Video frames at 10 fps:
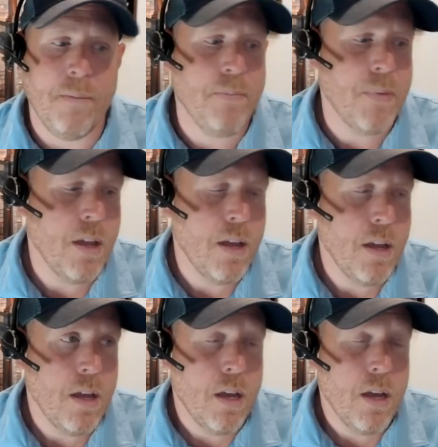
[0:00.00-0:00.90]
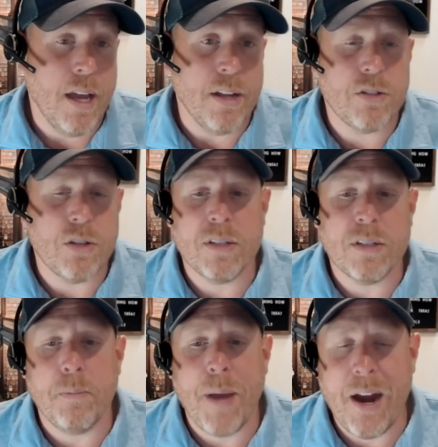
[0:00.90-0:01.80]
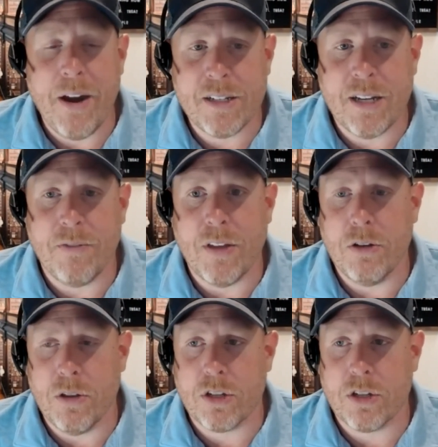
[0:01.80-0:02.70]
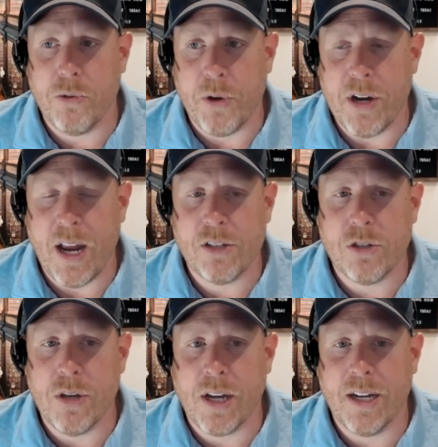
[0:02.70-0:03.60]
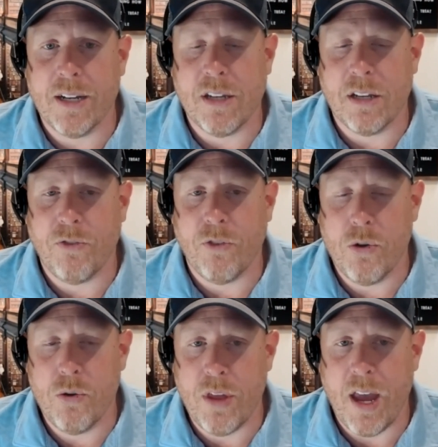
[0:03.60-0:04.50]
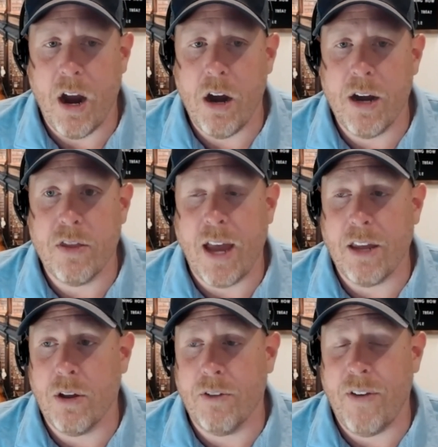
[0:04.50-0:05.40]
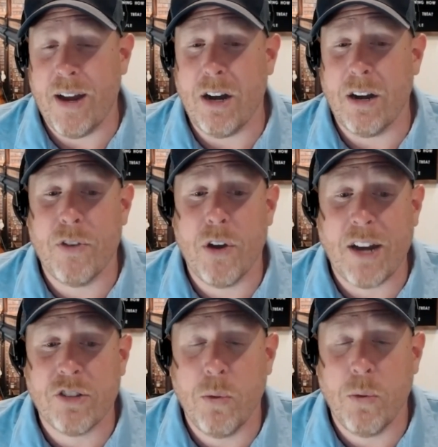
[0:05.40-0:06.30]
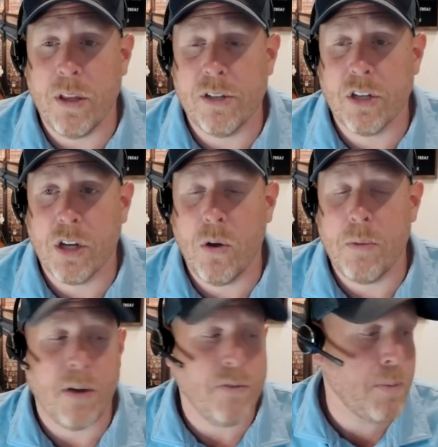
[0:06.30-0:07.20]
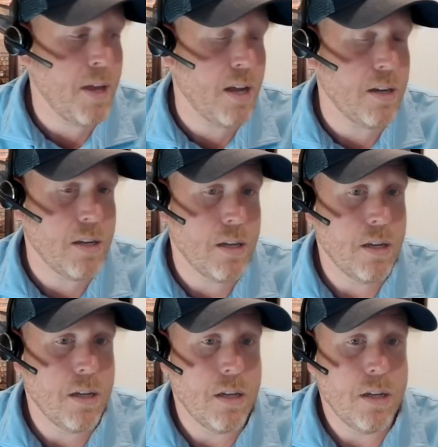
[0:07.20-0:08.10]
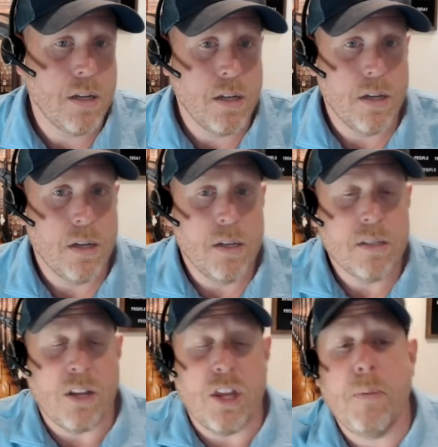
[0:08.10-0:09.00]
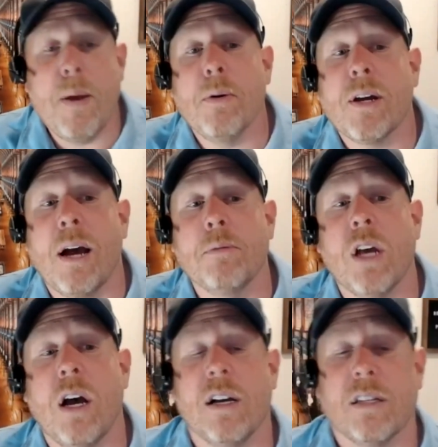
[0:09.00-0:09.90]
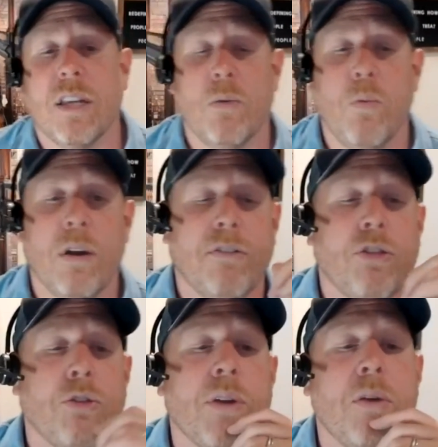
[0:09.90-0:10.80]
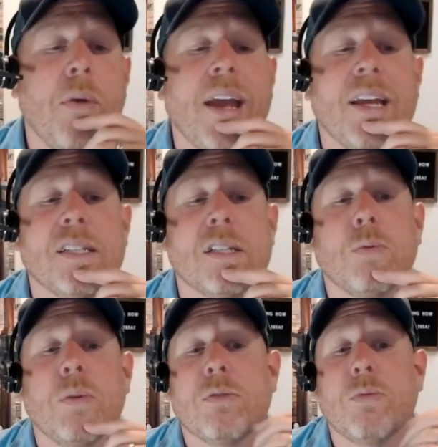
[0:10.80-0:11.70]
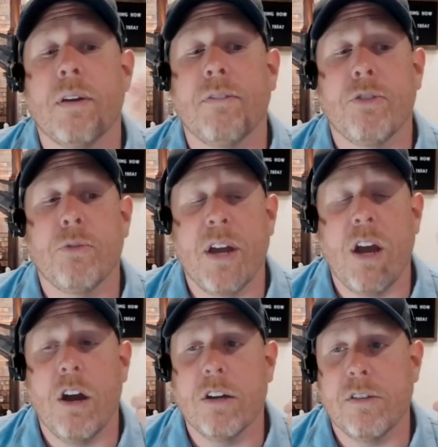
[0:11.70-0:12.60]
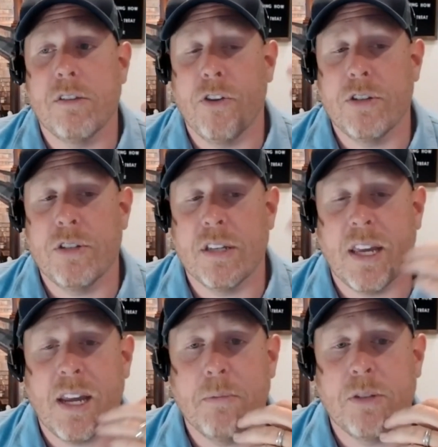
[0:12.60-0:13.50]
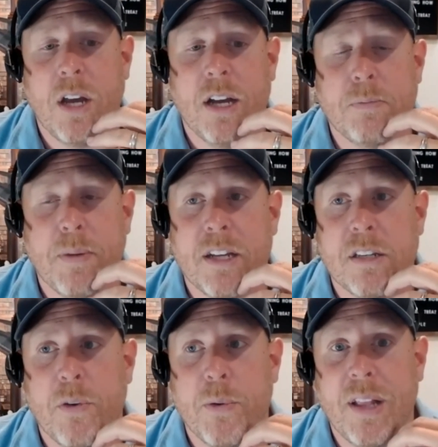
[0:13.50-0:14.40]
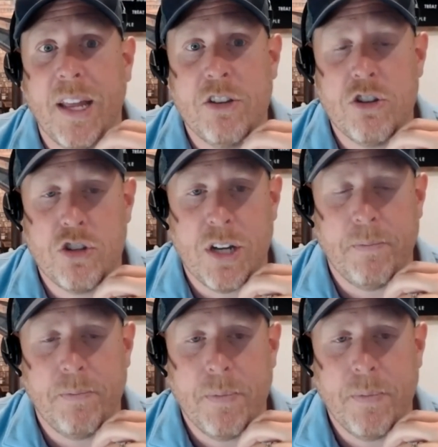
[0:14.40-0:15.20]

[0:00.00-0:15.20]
them. And so it's imperative that you do this career night so you can get a sense for who they are and that you can find out if they're actually willing to go above and beyond. I think people come to us in one of 3 ways. It's one of 3 R's. The first is they come to us because of a relationship.